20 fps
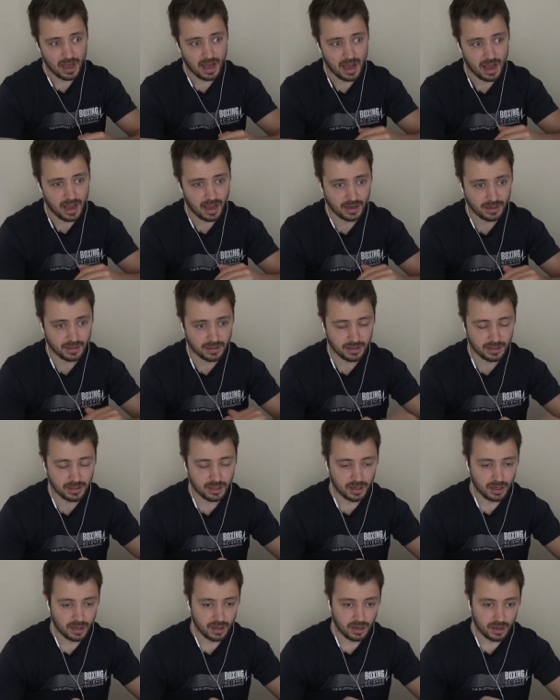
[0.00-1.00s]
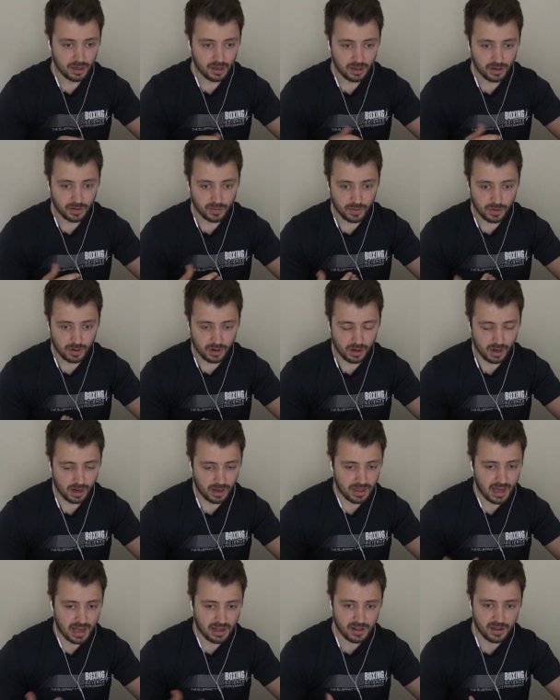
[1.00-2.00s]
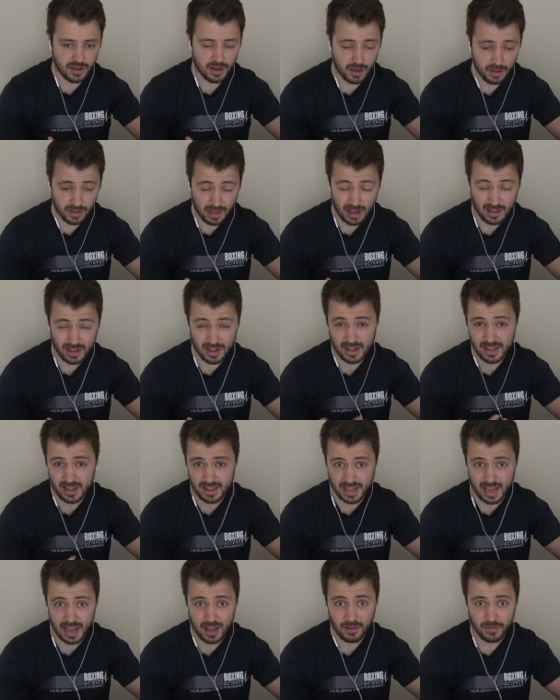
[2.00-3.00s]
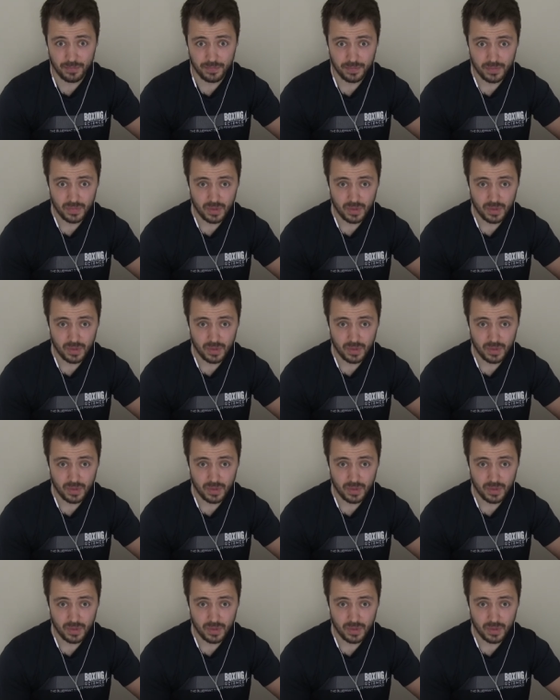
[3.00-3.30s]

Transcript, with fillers: And that's a that's a skill,